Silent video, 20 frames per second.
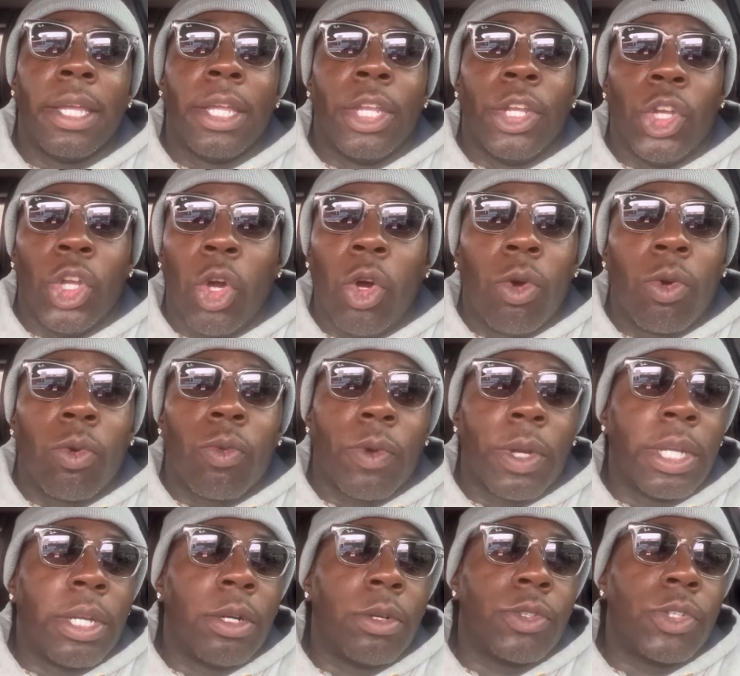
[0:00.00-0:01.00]
no
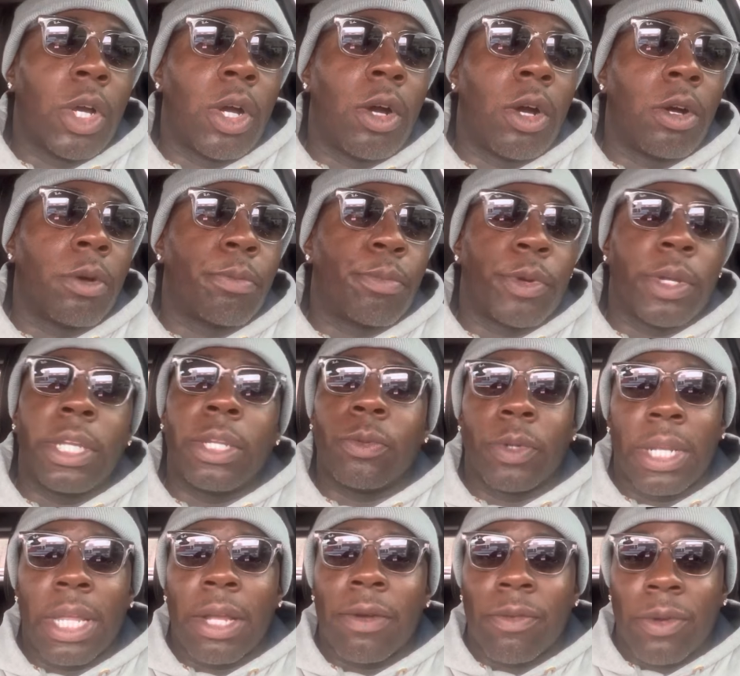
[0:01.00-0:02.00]
real dog breed
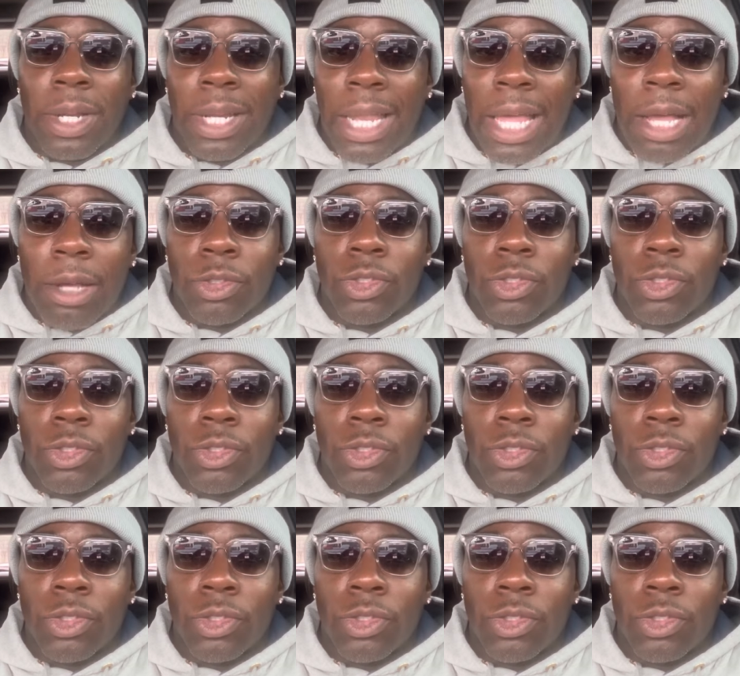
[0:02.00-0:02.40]
would ever allow